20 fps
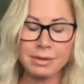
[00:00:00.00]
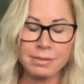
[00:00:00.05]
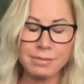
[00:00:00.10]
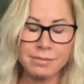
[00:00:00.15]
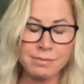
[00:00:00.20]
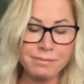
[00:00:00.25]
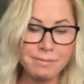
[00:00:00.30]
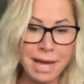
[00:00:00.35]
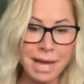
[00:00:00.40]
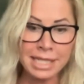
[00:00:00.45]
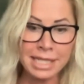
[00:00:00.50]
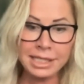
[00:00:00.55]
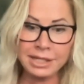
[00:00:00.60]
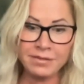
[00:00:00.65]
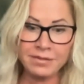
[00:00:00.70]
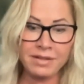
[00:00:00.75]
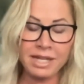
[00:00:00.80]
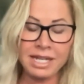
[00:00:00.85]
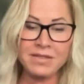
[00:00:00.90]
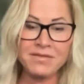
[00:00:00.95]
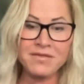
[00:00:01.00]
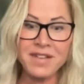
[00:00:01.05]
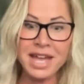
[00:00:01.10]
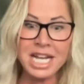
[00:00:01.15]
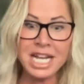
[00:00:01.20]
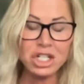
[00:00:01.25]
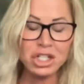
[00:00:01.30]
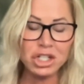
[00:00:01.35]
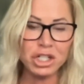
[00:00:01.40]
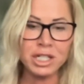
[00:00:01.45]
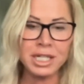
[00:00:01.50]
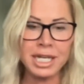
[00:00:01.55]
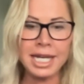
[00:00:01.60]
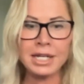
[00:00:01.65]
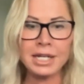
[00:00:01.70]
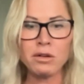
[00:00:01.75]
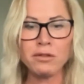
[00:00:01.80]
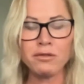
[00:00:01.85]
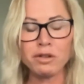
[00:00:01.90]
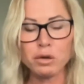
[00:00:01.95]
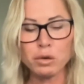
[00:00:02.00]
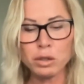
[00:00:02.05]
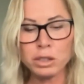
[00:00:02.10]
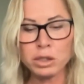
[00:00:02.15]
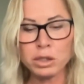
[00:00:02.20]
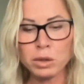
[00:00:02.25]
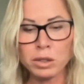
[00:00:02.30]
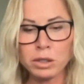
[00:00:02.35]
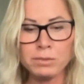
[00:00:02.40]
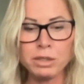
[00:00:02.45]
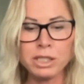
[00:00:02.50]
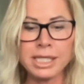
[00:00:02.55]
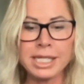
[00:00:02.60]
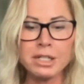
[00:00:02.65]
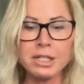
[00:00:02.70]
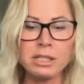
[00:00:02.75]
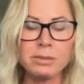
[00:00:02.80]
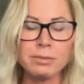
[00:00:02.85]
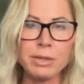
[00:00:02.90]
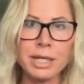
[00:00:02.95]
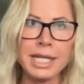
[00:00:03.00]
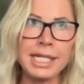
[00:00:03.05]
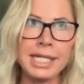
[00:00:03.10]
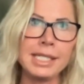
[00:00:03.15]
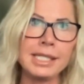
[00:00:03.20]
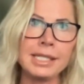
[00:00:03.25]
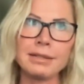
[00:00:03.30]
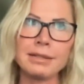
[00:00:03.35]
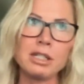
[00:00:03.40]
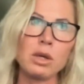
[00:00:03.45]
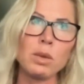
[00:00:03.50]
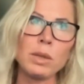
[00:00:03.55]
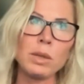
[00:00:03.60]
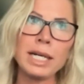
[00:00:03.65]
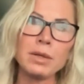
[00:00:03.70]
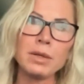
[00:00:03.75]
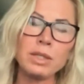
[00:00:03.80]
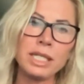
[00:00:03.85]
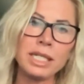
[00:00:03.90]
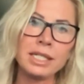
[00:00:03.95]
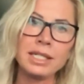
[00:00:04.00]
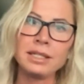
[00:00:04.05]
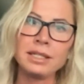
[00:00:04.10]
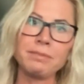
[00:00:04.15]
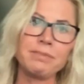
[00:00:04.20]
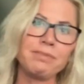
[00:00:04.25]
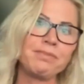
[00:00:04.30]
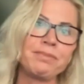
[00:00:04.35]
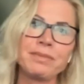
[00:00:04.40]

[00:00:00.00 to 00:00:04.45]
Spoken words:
massive invasion, and of course, all the mosquito spray is sold out, and